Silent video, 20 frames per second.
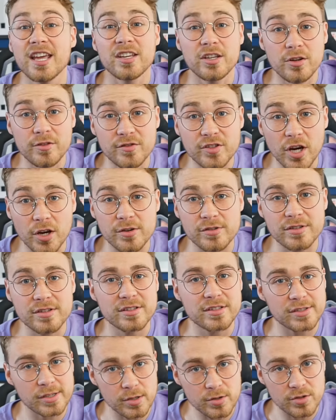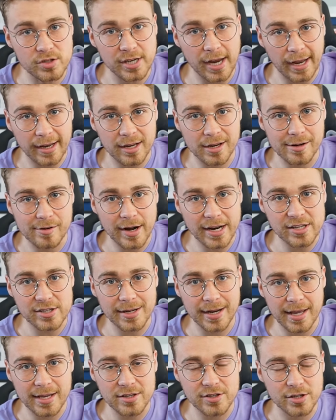You've chosen Souček.
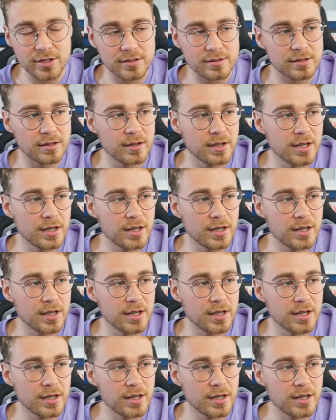Congratulations.